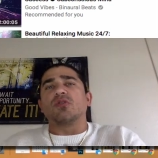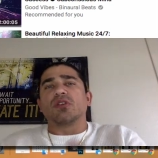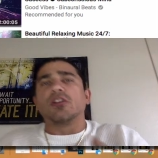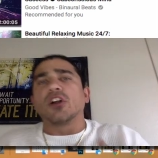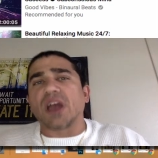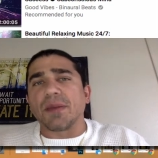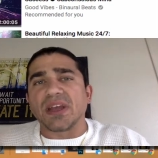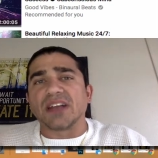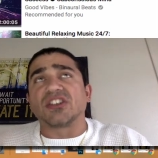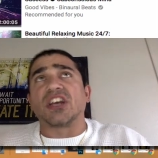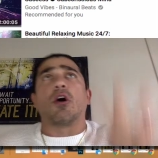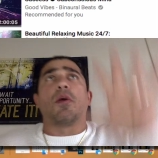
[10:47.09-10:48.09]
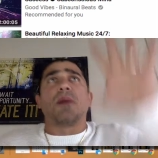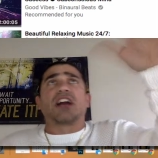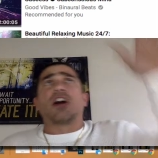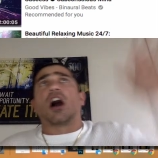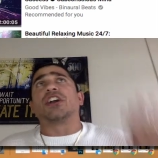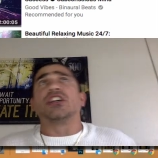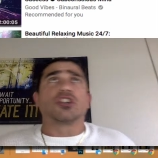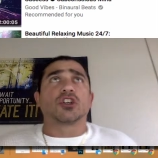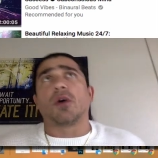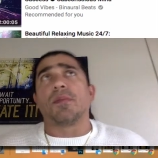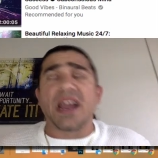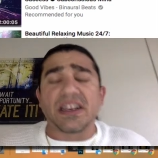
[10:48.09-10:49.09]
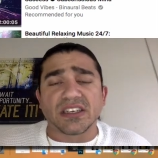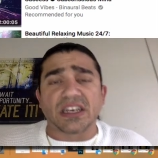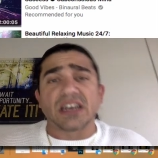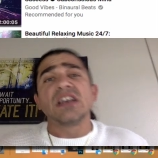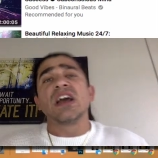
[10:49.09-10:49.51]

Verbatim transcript: to look at me and say, oh my God, he's so amazing.